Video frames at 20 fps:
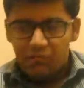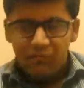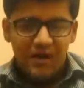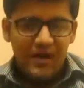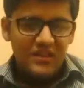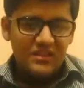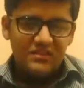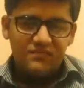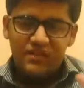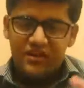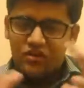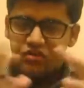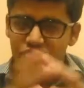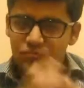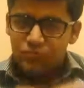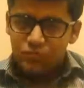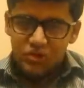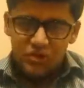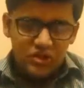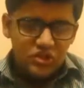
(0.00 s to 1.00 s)
combine the
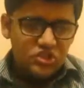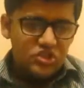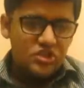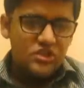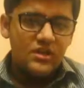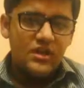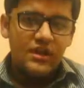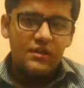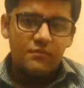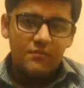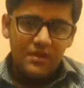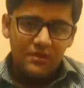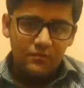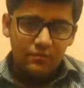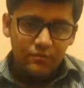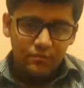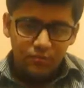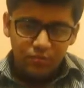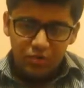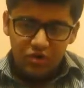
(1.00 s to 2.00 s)
factors of production and
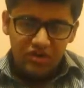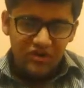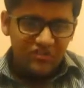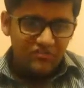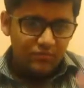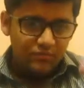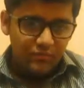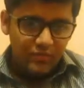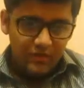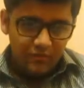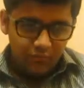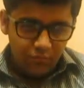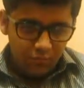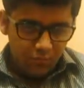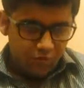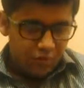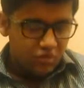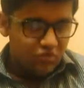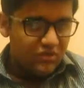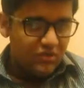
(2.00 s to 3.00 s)
make
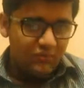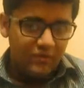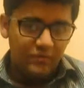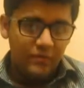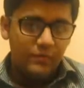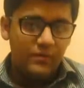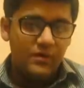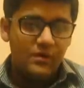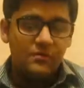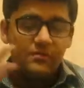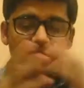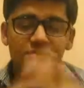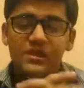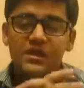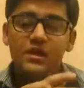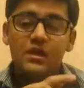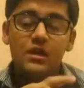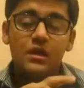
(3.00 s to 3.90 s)
produce available.